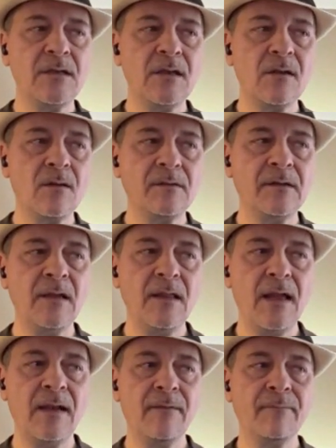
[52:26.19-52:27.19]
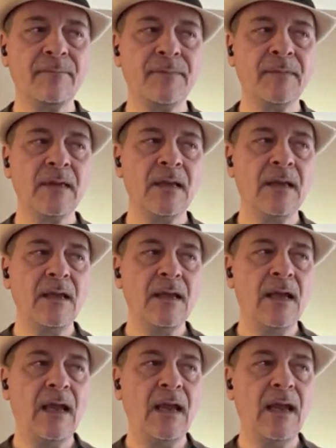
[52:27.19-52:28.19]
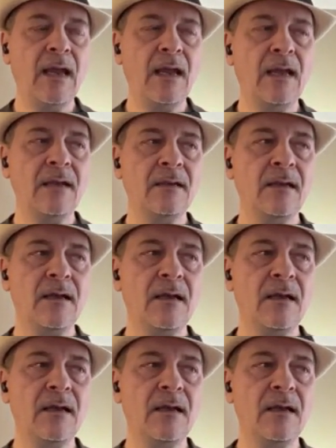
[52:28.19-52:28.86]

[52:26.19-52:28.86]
that goes into that. And